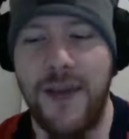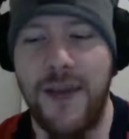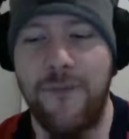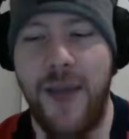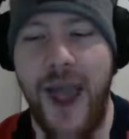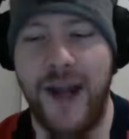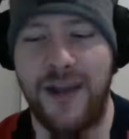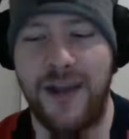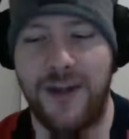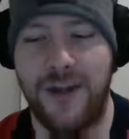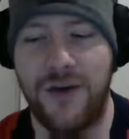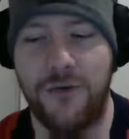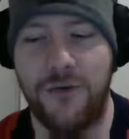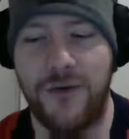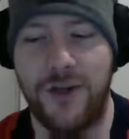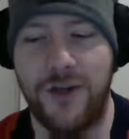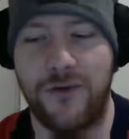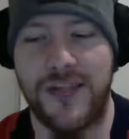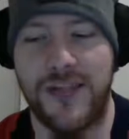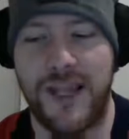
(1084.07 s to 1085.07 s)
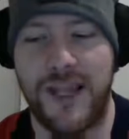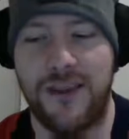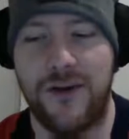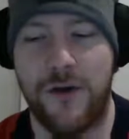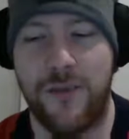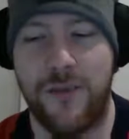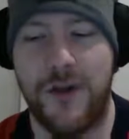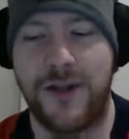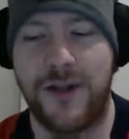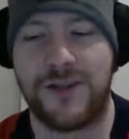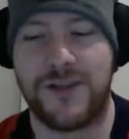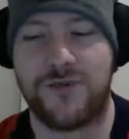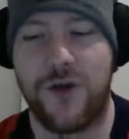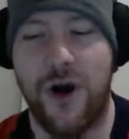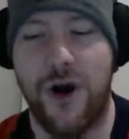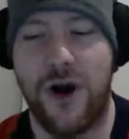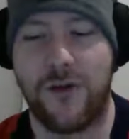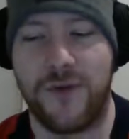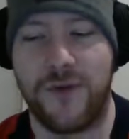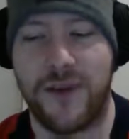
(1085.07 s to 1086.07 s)
And then they get mad at you when you say their
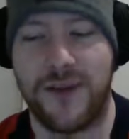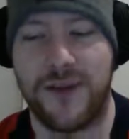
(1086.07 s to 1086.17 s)
opinion's